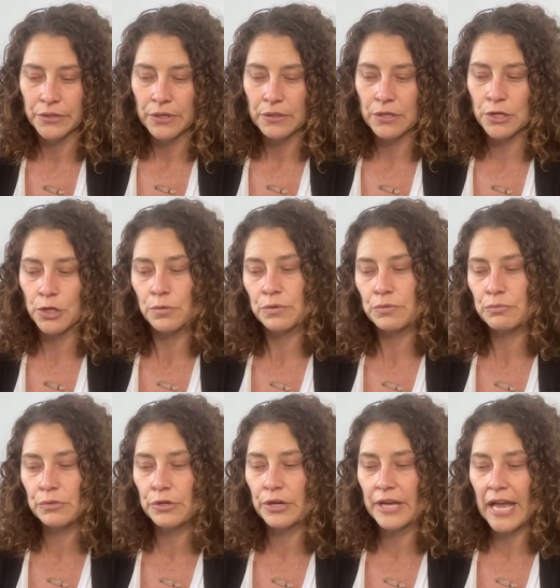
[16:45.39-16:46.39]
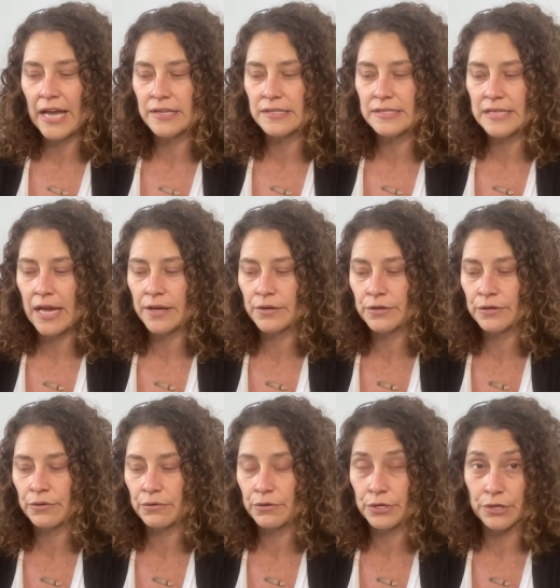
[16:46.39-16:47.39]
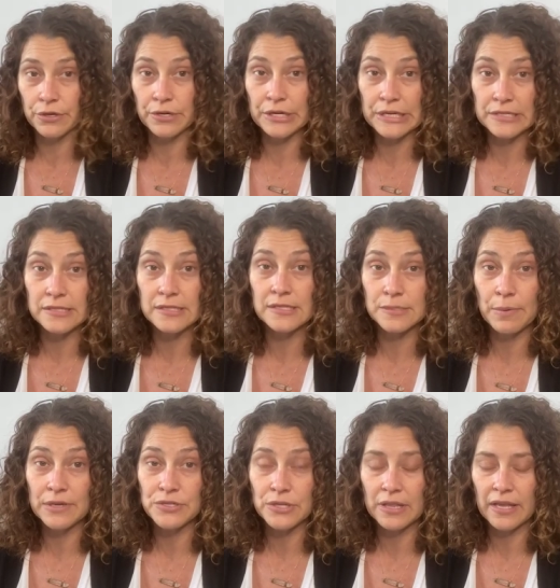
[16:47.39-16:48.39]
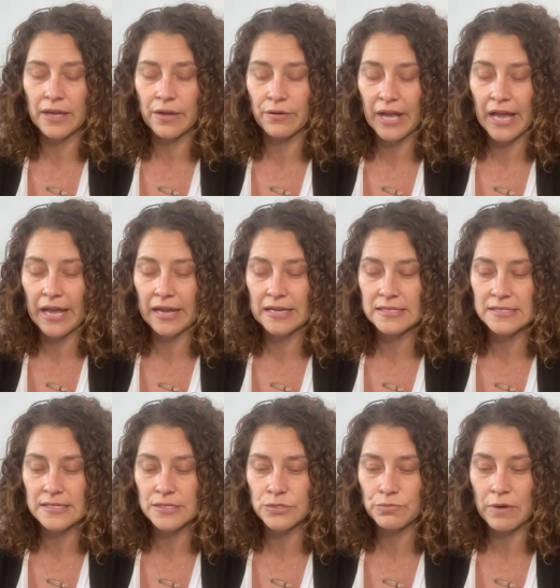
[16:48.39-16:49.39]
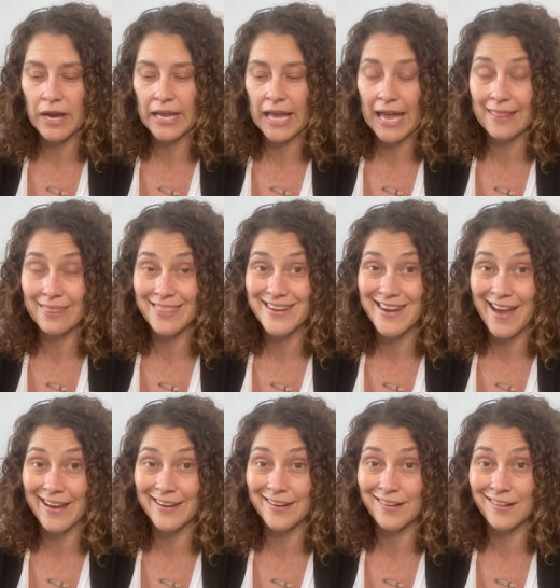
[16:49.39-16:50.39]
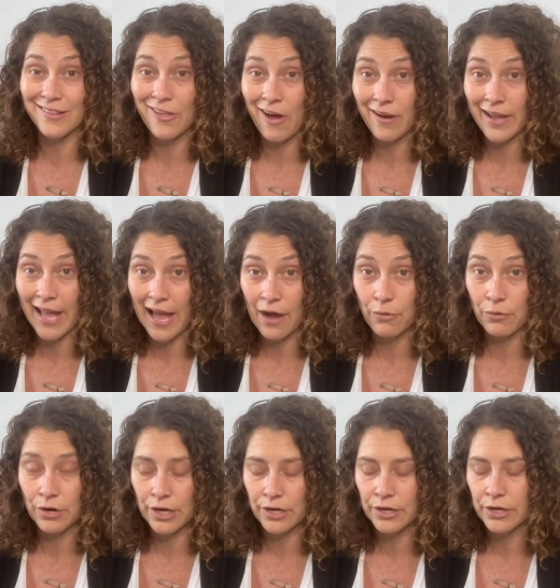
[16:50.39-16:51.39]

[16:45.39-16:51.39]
then you would look at Saturn or Uranus especially, okay? It sits right at the 9 o'clock hour